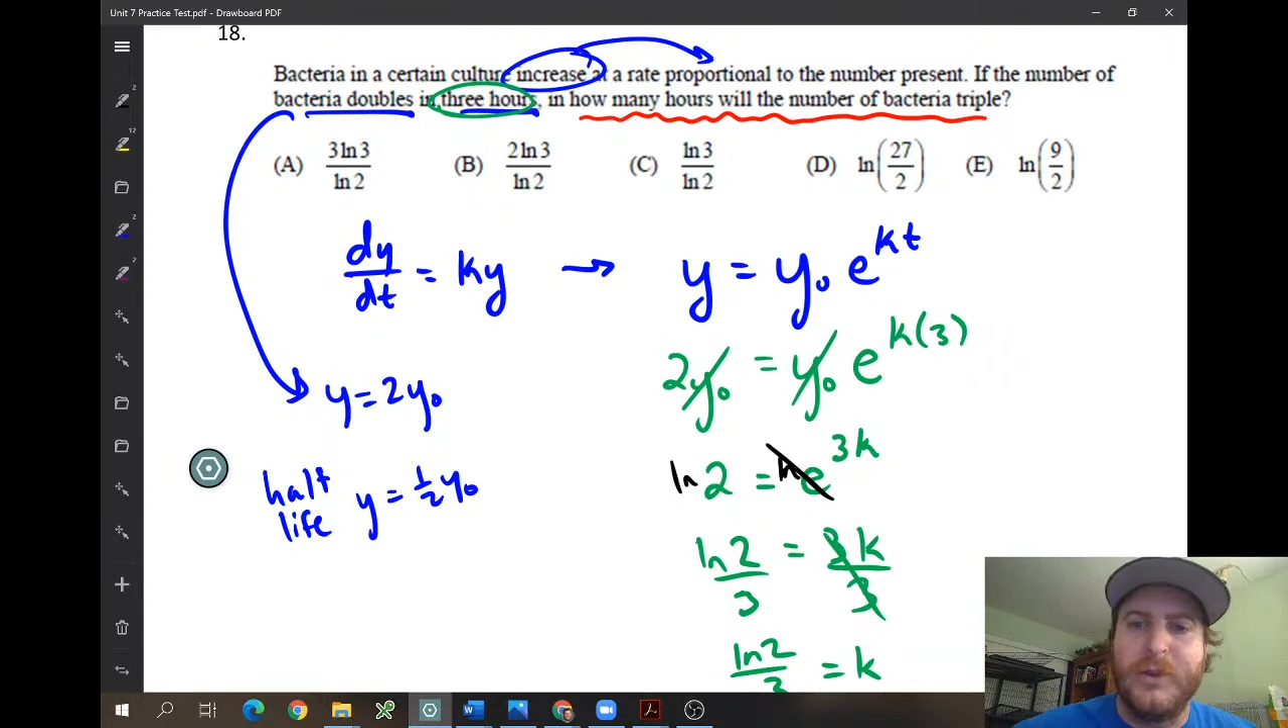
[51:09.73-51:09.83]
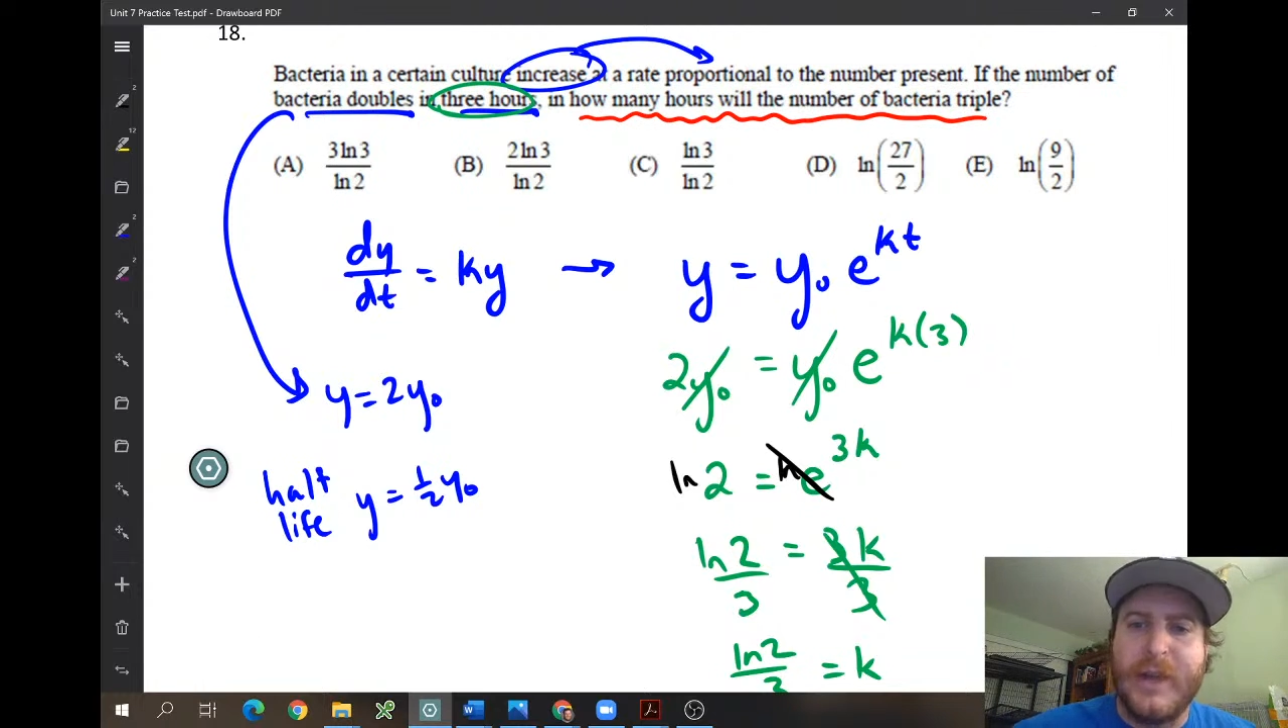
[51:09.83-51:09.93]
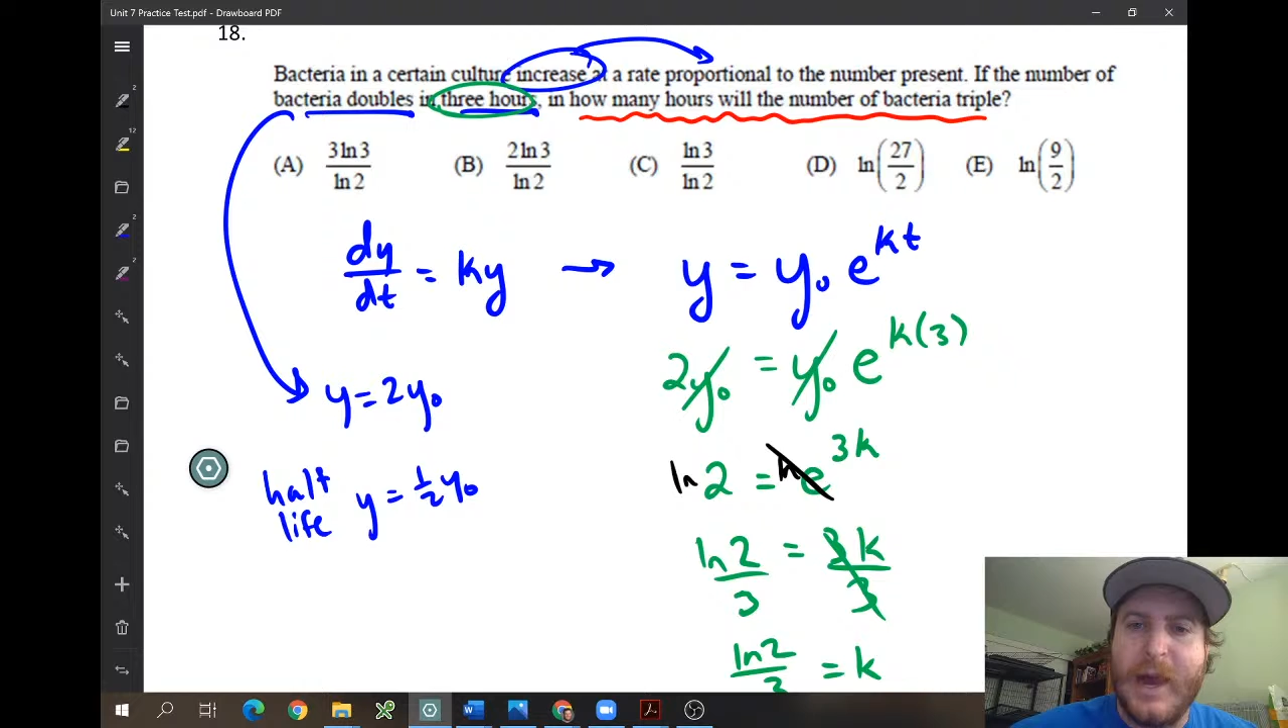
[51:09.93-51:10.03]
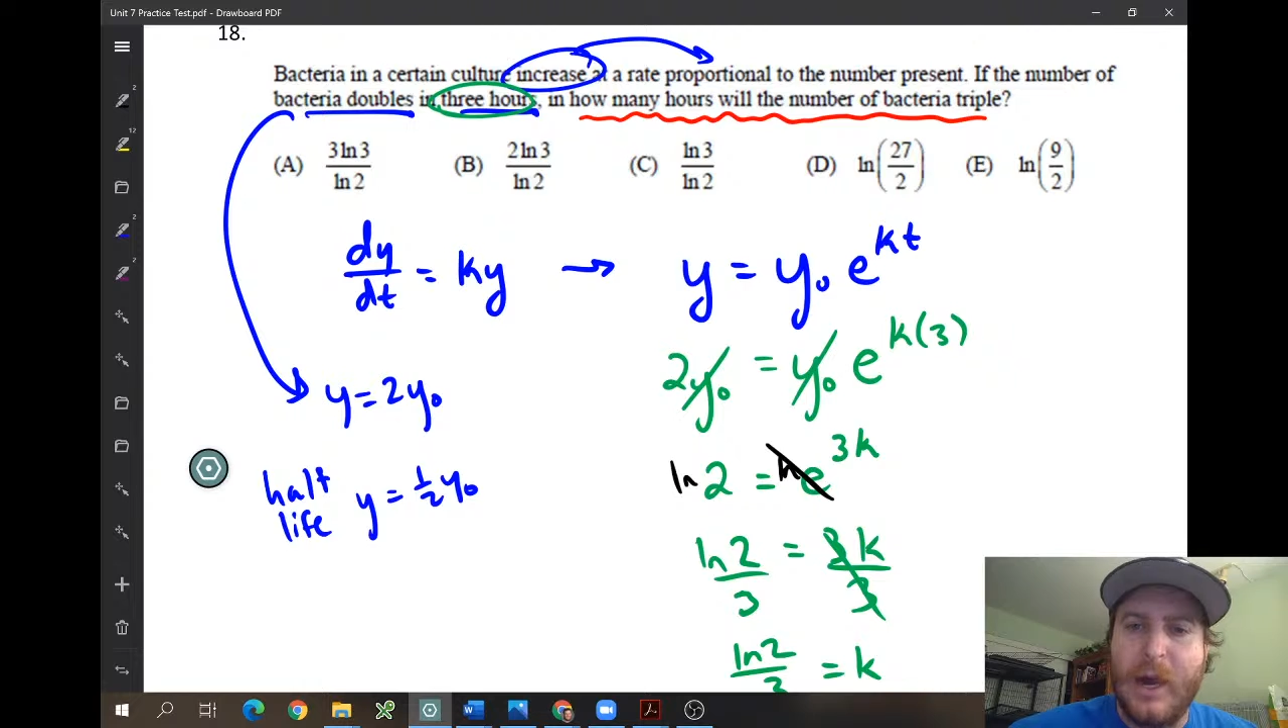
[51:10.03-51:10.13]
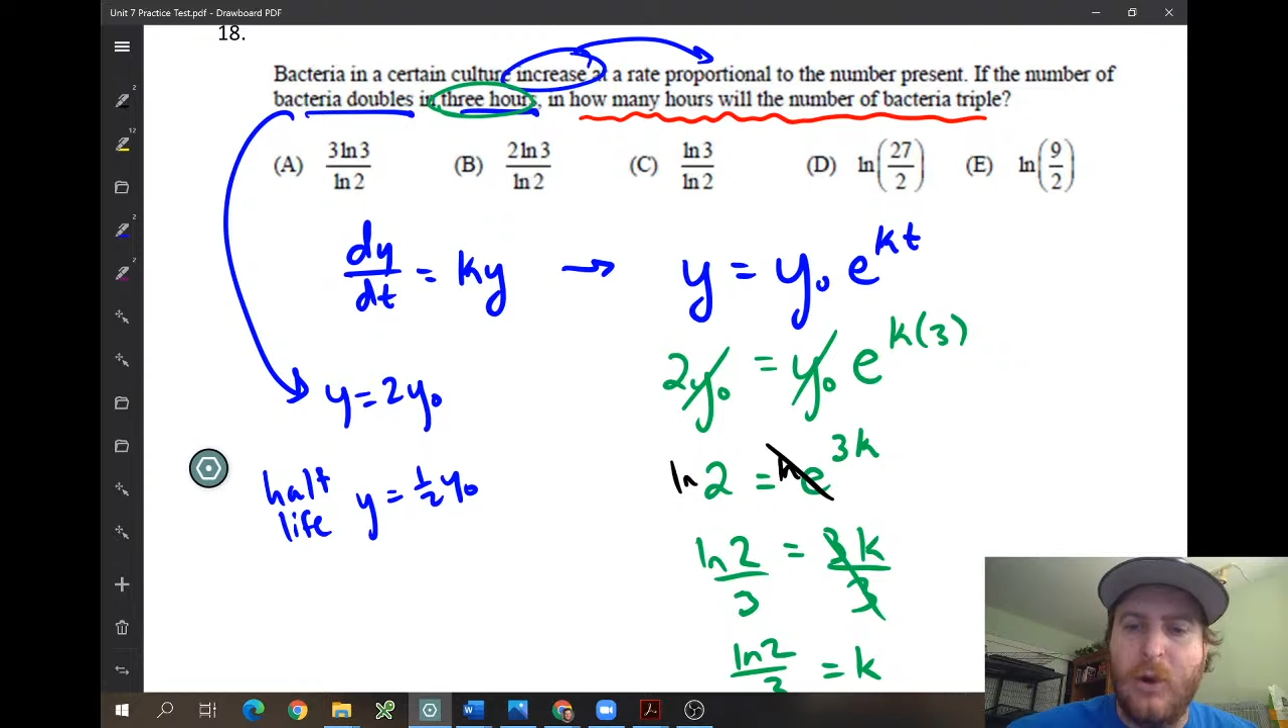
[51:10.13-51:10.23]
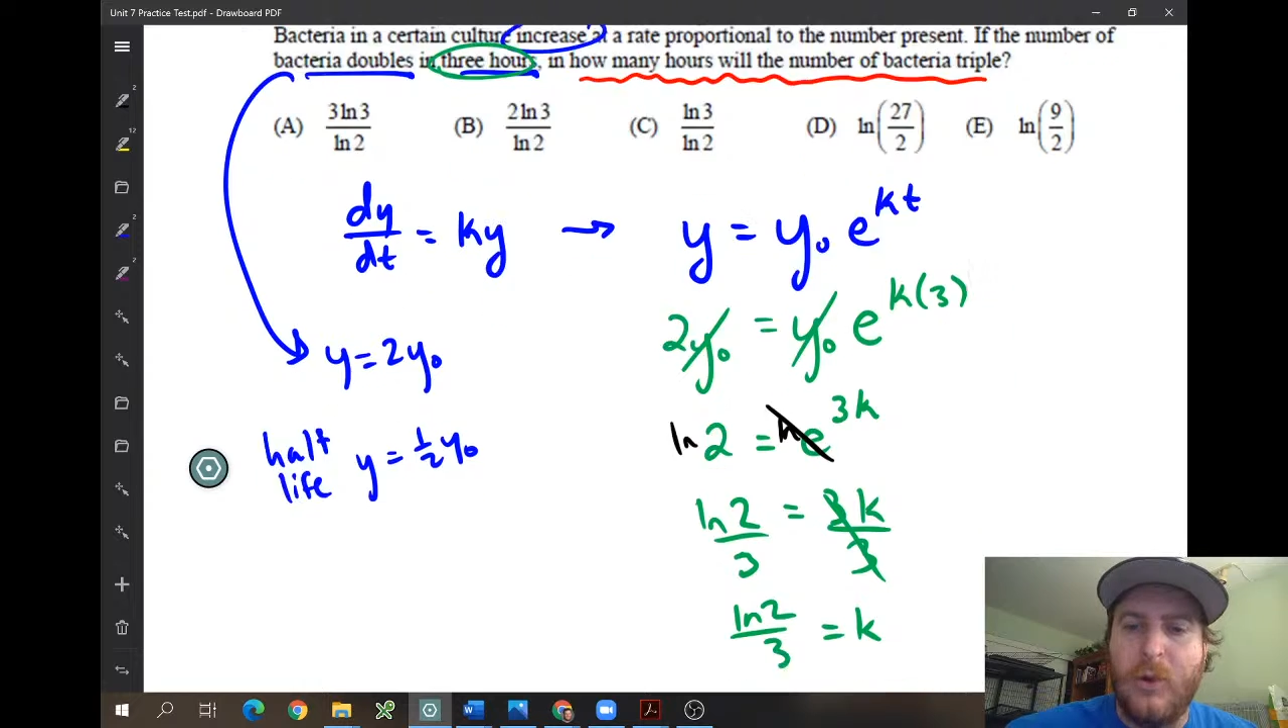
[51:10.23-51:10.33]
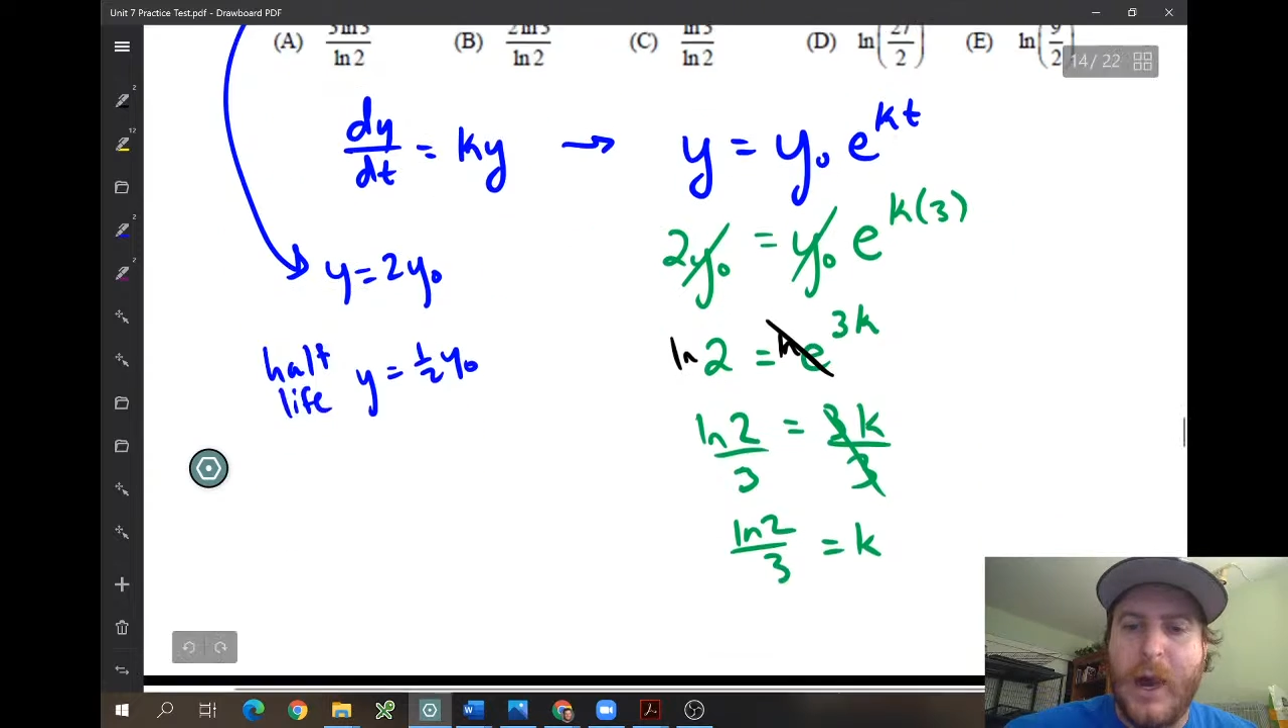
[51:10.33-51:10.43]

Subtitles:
now